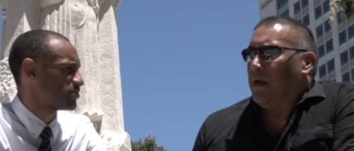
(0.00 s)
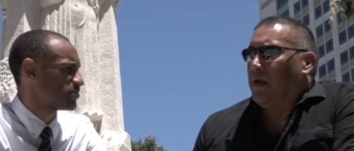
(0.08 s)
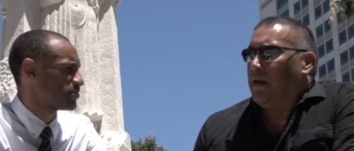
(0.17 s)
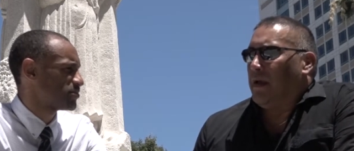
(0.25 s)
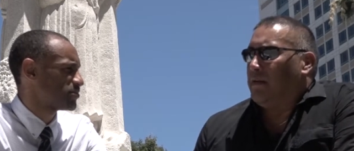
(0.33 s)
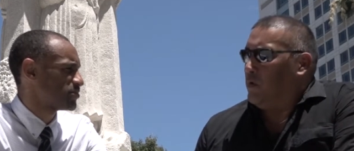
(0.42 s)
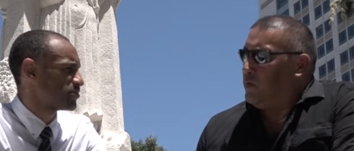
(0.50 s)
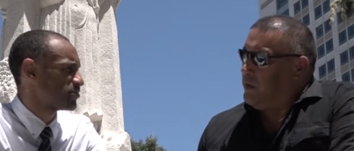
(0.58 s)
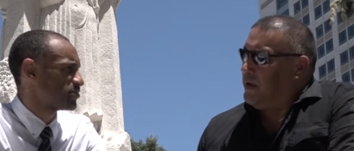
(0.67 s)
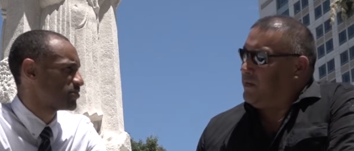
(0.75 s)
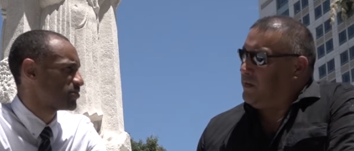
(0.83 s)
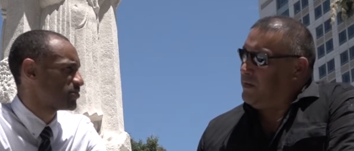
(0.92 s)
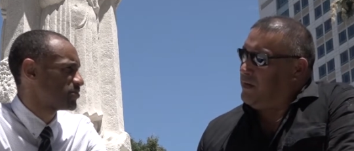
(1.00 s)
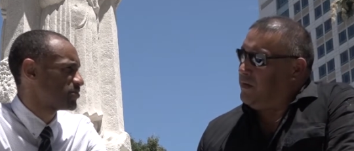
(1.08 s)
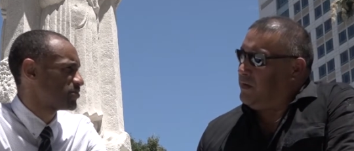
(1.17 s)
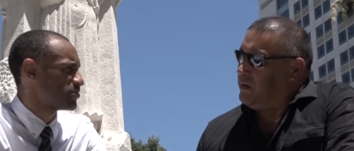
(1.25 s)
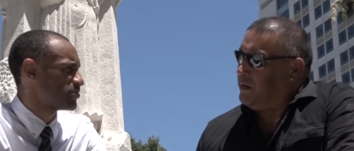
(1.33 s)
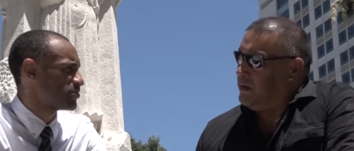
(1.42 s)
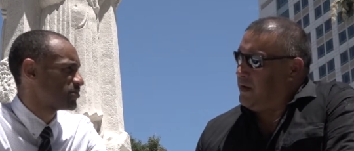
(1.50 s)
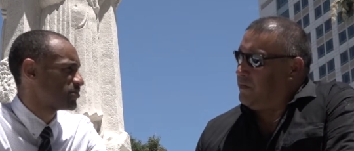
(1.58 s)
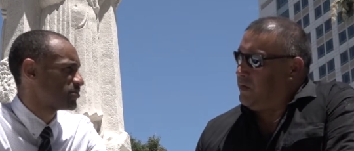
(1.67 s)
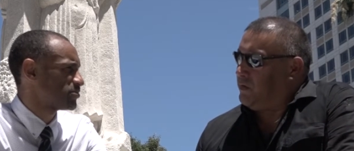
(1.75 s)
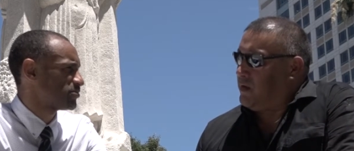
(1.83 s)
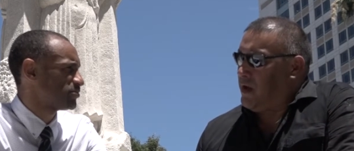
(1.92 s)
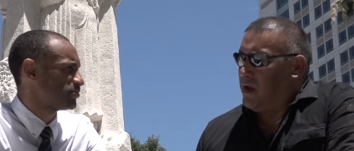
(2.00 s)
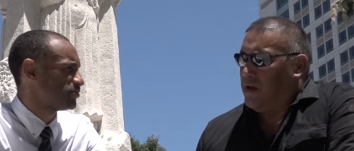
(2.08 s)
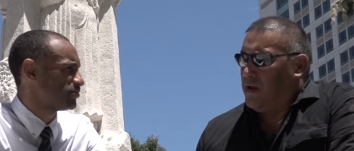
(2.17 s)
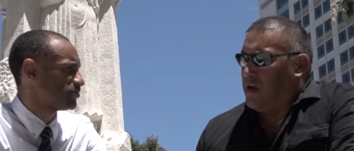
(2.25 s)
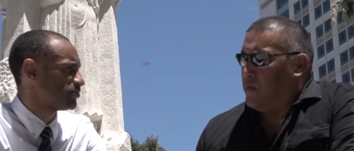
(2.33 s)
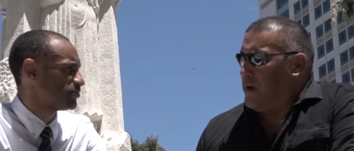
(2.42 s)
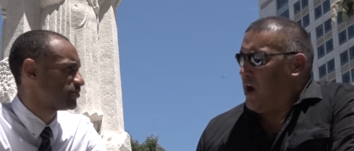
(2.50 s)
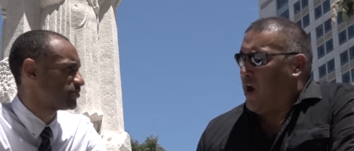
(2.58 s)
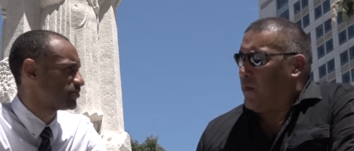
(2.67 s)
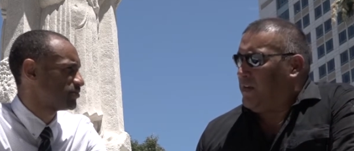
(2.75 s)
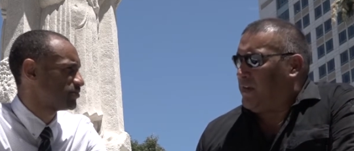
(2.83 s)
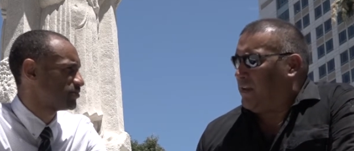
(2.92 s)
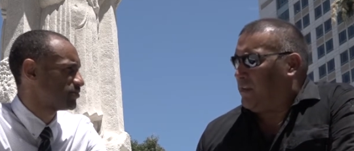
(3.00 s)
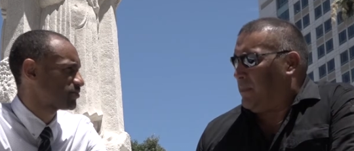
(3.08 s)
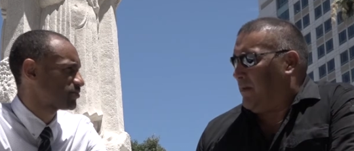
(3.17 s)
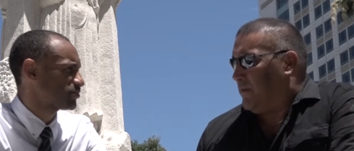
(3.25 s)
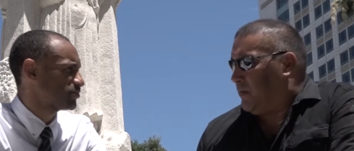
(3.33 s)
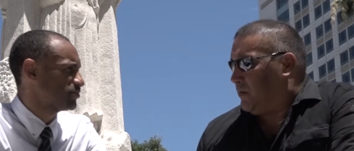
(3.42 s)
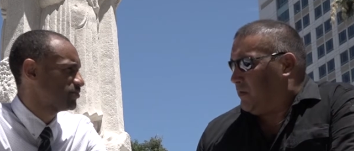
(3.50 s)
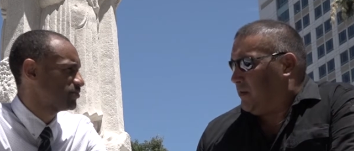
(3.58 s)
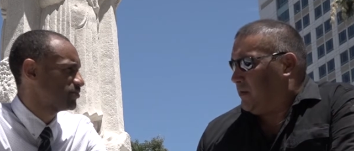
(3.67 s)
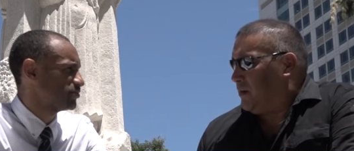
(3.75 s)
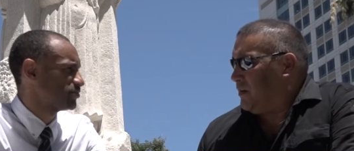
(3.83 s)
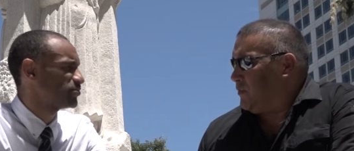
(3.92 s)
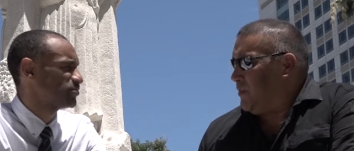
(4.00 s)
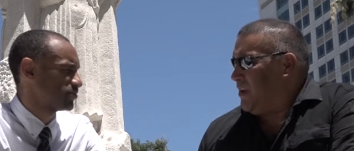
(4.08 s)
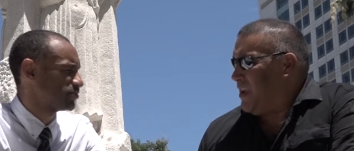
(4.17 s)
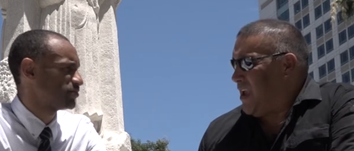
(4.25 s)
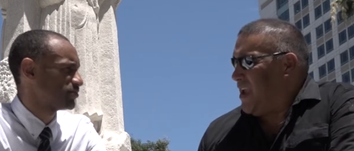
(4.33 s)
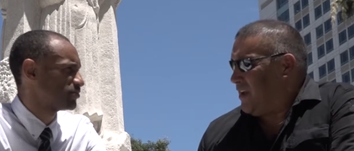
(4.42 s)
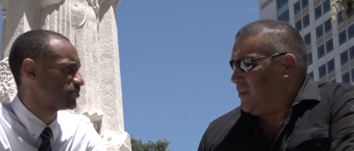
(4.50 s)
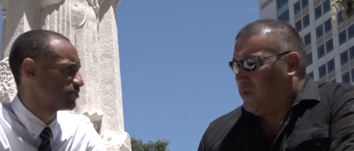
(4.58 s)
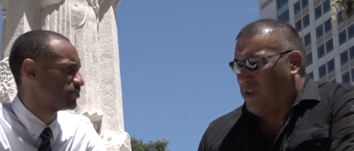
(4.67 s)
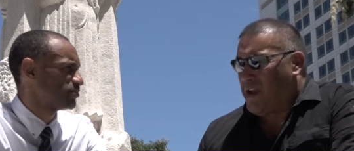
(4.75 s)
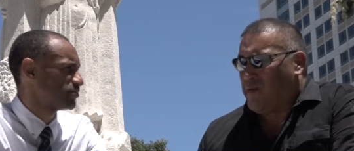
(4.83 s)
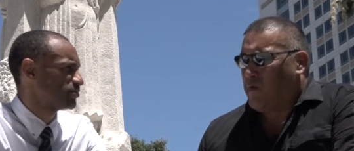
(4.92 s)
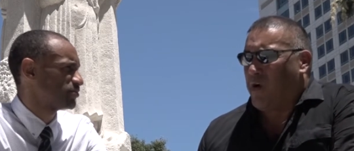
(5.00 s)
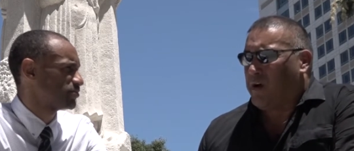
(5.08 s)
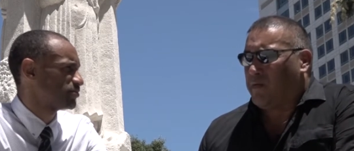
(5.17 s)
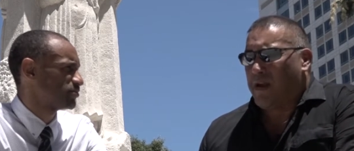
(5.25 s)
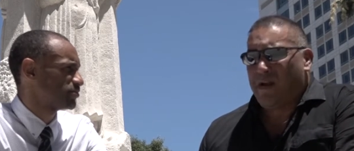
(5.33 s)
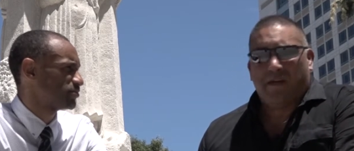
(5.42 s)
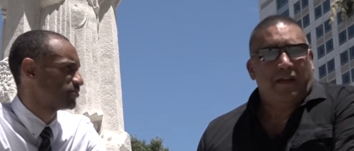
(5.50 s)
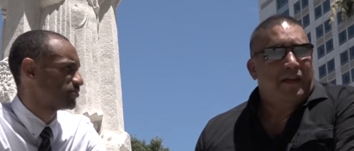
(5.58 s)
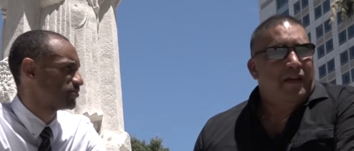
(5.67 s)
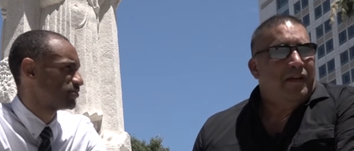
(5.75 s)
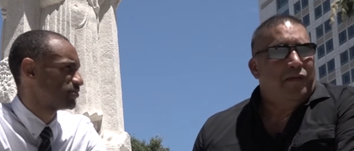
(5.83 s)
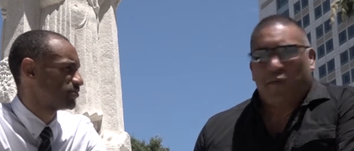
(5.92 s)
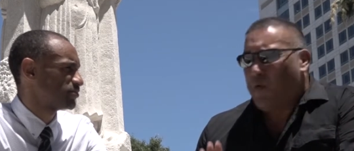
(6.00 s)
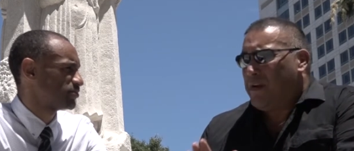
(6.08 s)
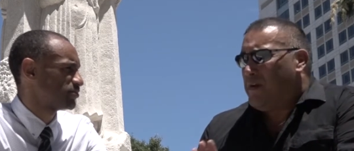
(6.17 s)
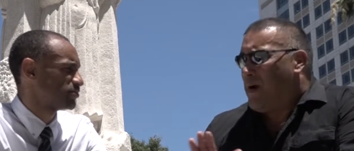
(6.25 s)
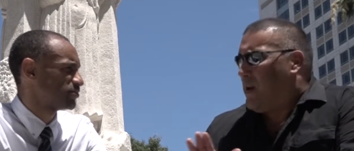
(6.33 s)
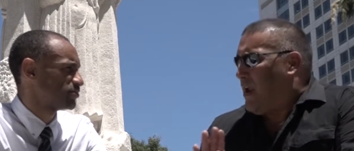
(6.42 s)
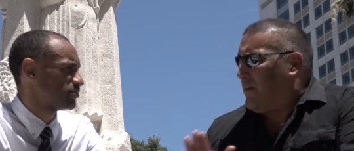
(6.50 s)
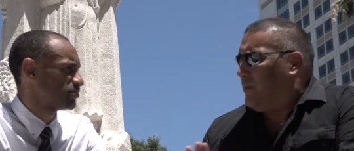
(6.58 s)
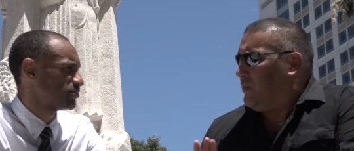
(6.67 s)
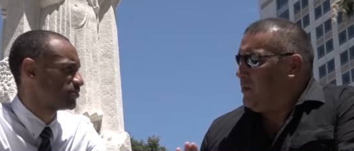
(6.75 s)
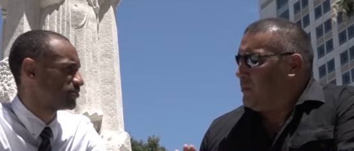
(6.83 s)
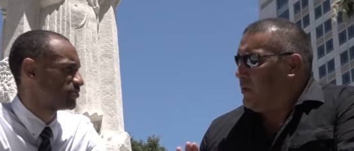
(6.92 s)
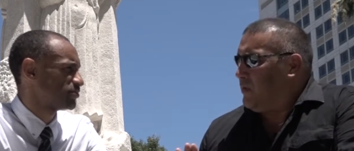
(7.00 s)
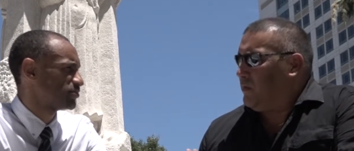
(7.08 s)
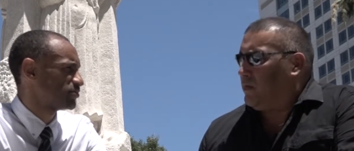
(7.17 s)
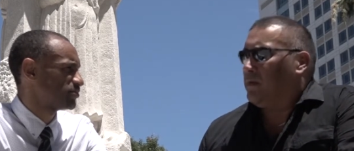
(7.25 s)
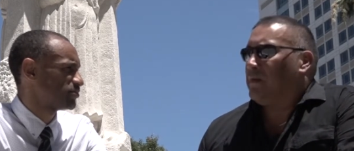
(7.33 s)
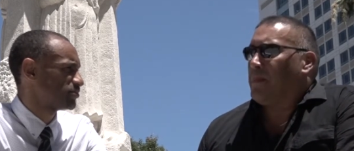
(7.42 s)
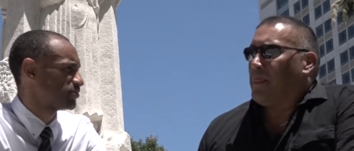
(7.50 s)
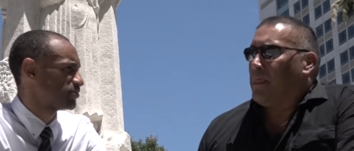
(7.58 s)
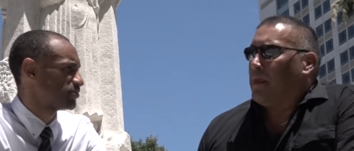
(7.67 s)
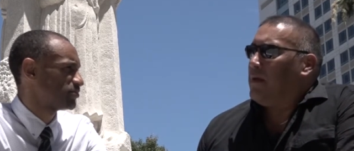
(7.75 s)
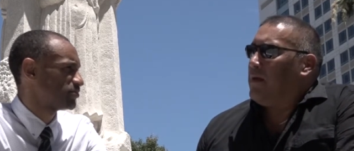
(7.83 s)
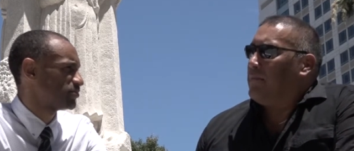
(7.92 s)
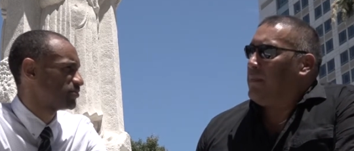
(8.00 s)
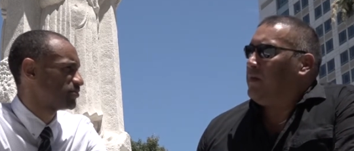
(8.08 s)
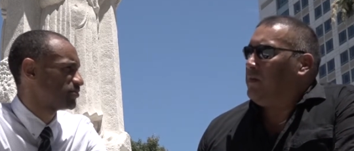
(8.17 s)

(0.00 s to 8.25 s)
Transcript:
Speaker 1: and I don't think it's as easy to, enough to say we always have to be vigilant because we can't. You can't walk around worrying about every single person. My